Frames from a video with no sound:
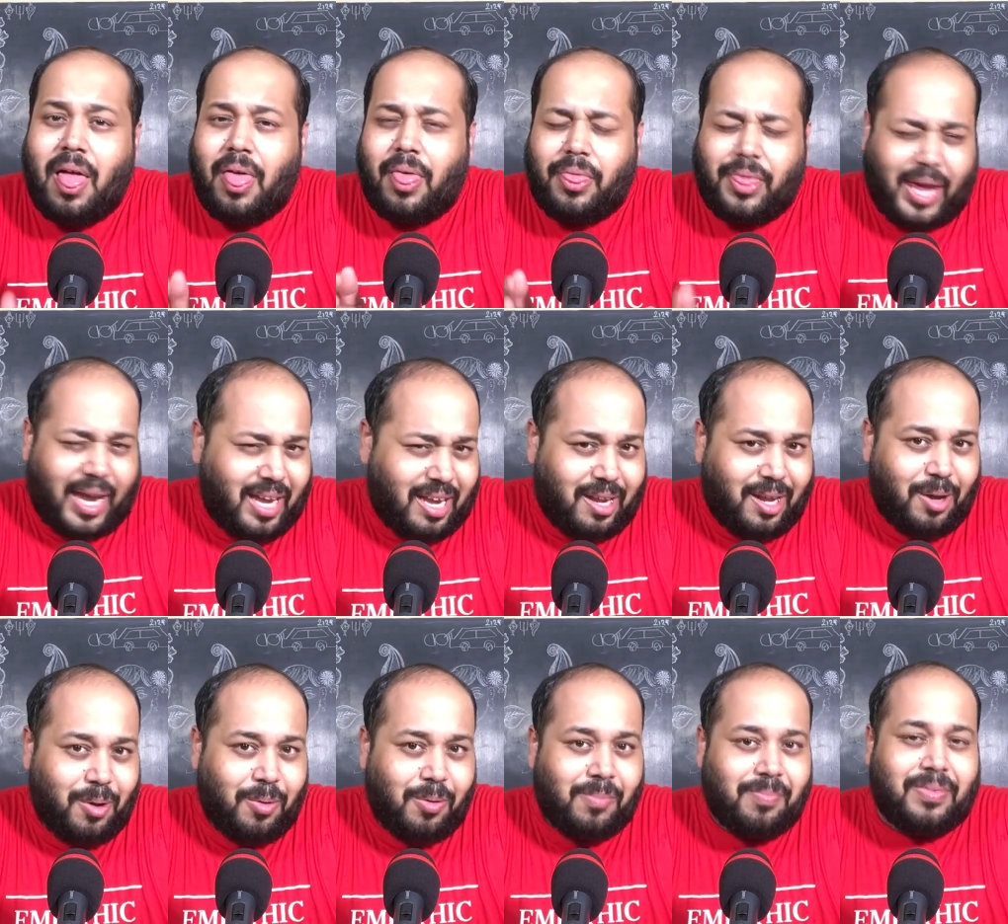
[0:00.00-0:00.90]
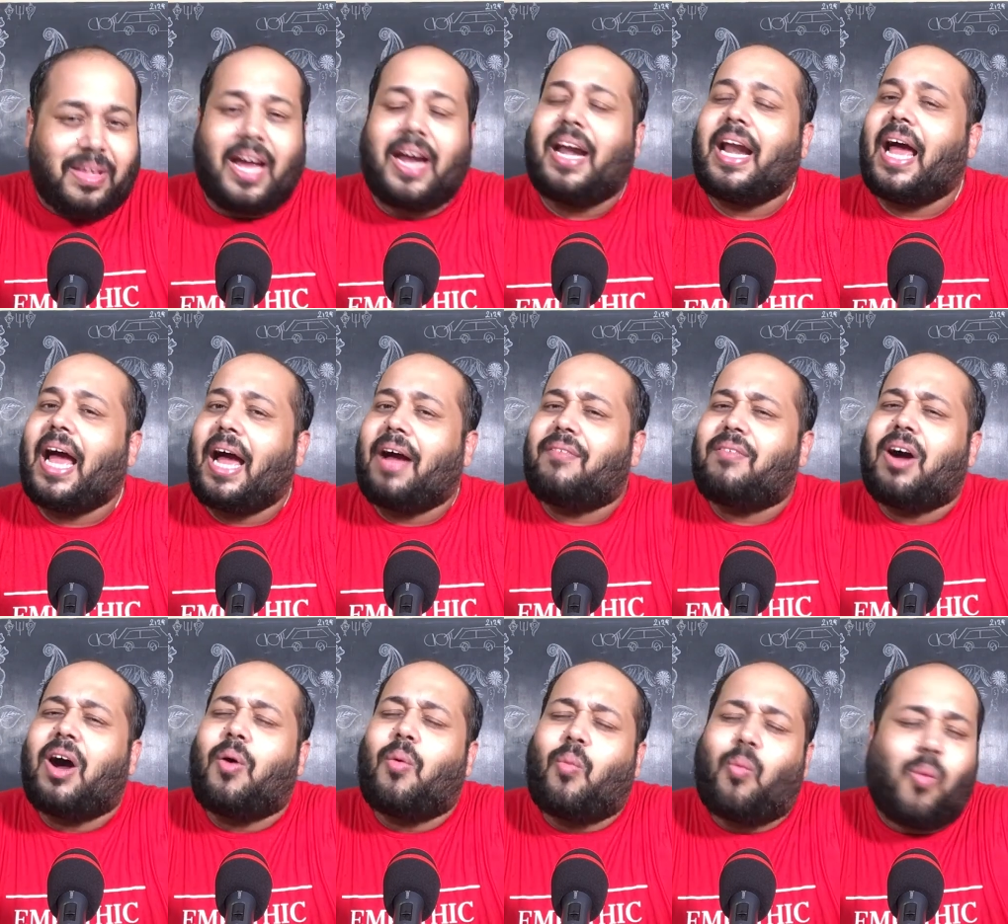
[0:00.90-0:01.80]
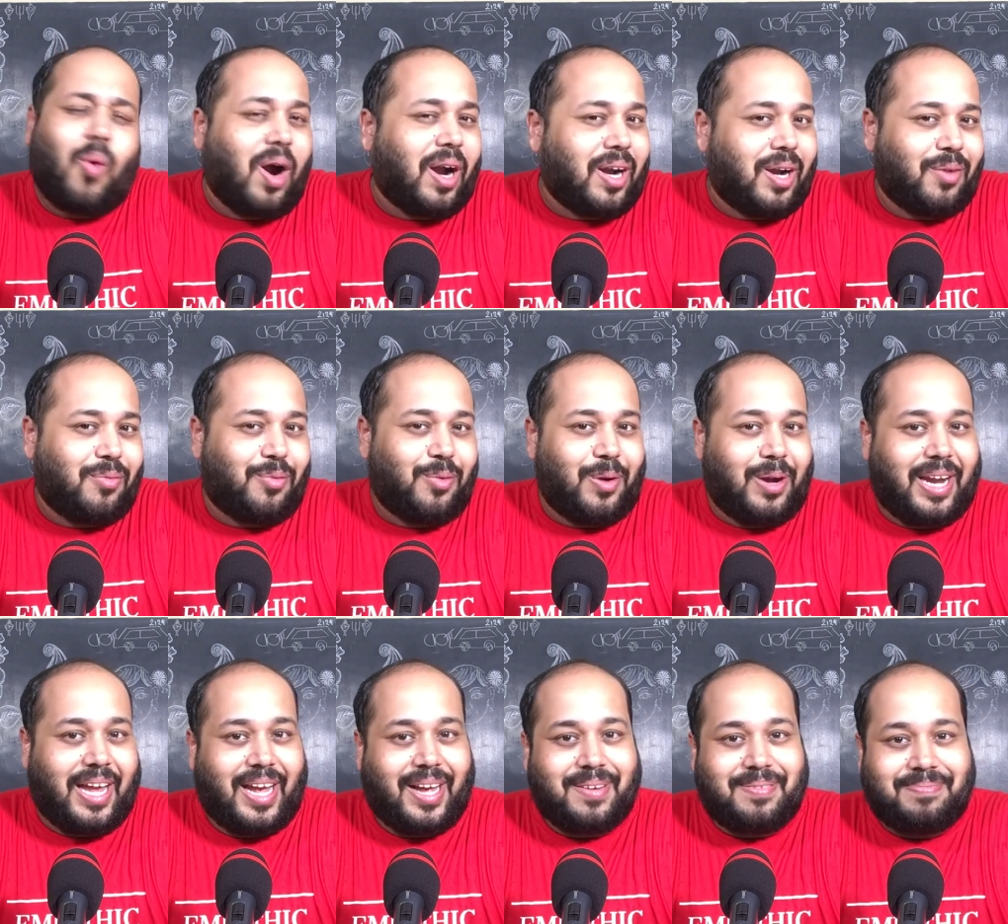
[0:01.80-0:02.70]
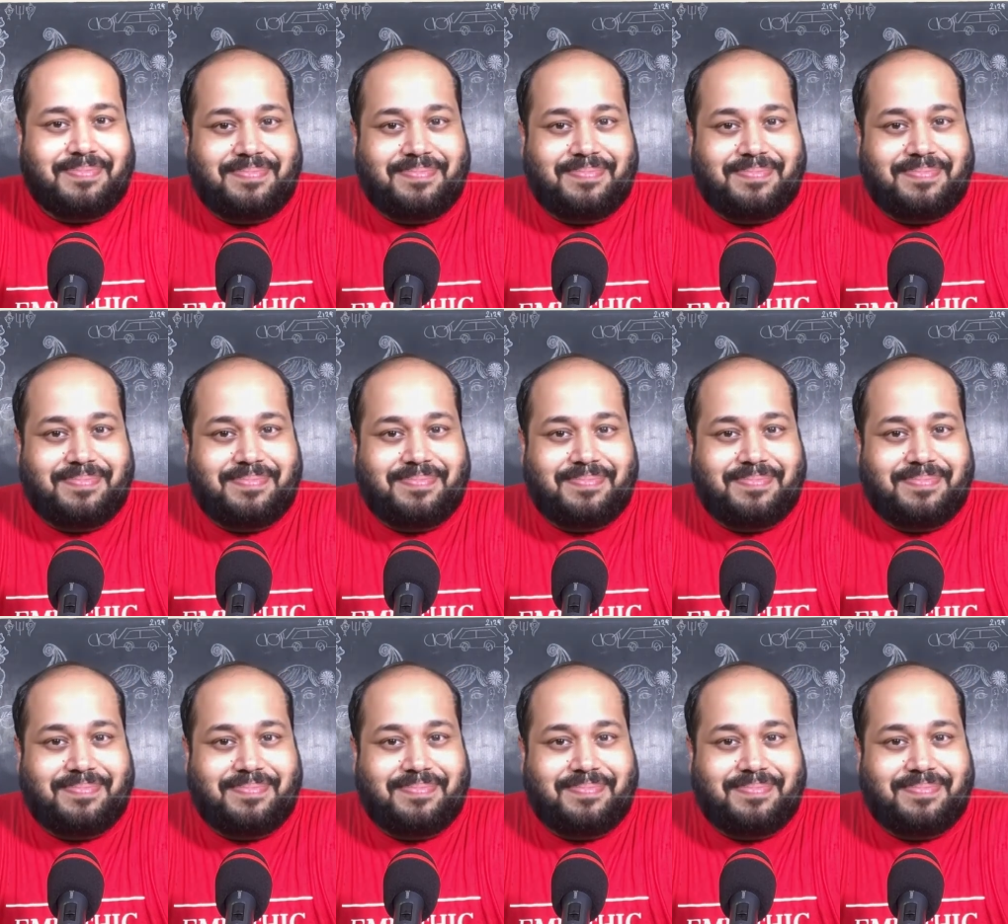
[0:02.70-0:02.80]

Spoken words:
Thank you and have a wonderful day.